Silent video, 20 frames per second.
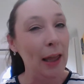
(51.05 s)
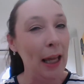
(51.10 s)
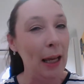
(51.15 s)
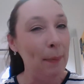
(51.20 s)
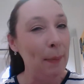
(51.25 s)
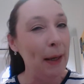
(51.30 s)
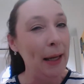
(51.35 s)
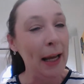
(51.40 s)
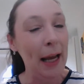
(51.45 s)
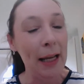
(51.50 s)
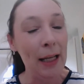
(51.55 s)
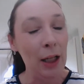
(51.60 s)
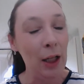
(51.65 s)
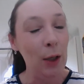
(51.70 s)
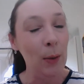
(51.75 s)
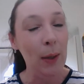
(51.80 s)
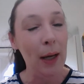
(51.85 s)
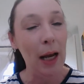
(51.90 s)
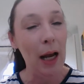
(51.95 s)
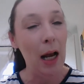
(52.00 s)
they began
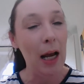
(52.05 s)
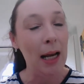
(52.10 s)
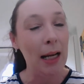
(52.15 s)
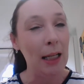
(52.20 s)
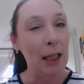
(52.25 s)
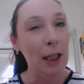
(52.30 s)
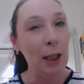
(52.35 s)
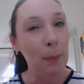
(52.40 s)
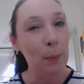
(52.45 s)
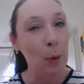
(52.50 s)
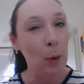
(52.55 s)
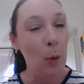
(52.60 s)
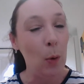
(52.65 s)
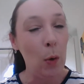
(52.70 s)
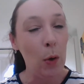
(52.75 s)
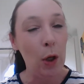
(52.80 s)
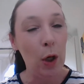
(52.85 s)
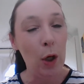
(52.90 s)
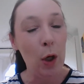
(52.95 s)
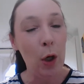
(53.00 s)
to
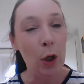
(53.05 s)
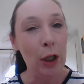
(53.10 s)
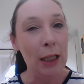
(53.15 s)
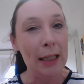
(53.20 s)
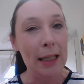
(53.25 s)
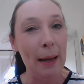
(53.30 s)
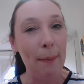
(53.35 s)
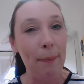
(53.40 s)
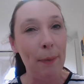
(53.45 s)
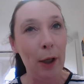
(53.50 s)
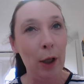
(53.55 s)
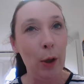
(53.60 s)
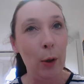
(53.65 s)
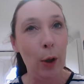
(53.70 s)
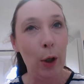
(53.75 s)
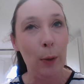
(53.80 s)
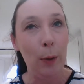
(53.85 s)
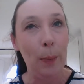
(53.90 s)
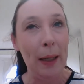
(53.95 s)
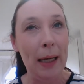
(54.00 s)
explore the concept that you
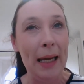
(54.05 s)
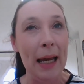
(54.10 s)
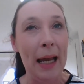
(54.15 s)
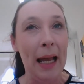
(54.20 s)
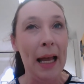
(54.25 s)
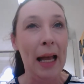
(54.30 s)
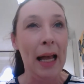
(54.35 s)
could be